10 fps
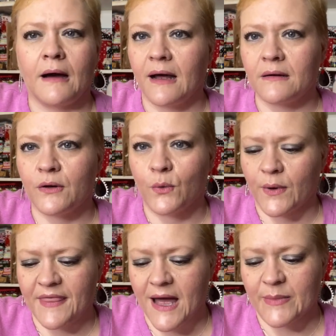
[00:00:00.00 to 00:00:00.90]
I don't know
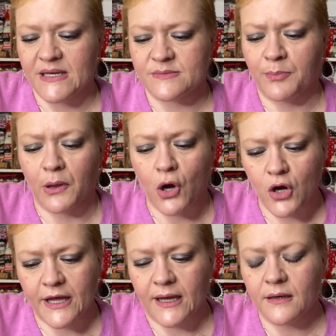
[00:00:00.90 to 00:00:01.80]
what that means,
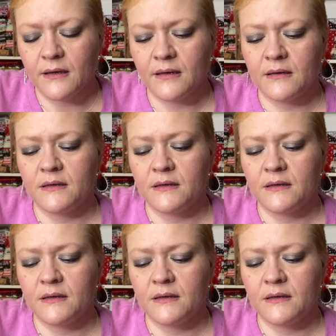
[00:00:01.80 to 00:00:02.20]
blogging,